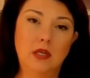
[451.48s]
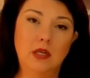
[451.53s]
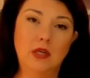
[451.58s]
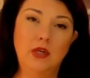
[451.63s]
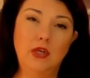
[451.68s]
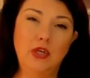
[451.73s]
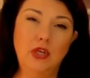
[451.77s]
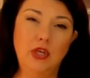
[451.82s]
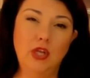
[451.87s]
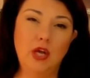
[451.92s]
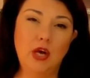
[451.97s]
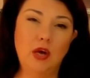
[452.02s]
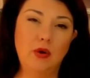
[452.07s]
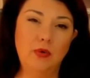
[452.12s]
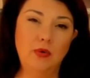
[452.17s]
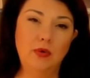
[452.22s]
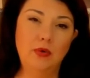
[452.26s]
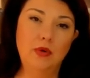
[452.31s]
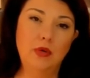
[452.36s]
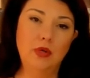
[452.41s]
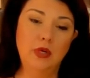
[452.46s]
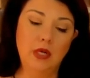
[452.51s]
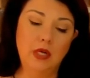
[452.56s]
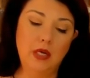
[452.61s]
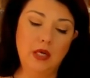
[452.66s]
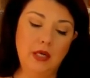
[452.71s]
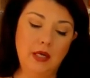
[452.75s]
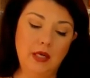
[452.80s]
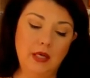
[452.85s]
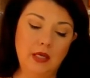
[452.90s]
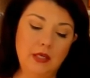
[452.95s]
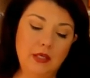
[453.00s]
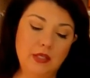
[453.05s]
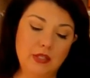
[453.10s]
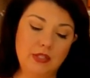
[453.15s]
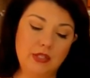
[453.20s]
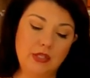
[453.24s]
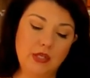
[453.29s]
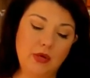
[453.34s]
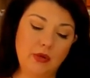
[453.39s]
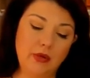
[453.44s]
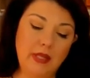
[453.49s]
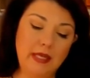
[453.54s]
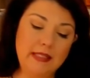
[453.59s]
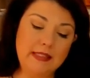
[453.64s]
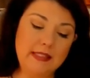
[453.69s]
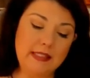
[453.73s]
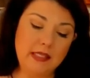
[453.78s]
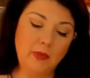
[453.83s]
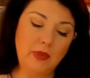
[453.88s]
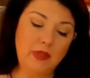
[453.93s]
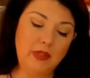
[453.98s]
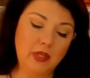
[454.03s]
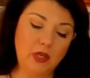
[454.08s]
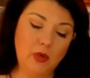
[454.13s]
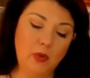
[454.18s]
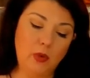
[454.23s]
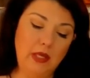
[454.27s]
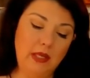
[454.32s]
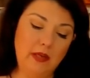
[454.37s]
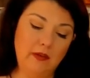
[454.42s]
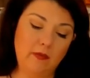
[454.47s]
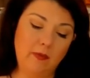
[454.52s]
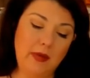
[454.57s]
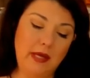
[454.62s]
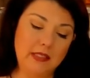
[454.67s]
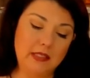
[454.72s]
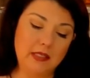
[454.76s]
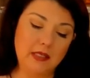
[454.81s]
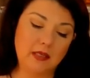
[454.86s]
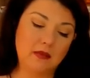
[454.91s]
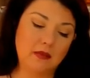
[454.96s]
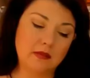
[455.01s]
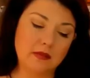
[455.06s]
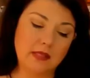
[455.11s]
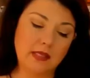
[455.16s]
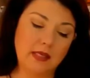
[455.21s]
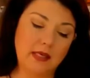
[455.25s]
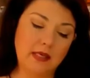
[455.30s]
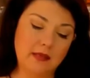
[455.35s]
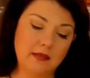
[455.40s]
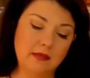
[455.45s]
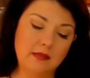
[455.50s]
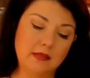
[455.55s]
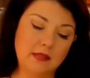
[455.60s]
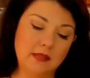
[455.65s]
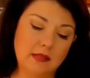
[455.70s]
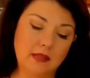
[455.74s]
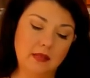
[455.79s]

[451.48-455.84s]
You know? So let's see what the Queen of Pentacles is.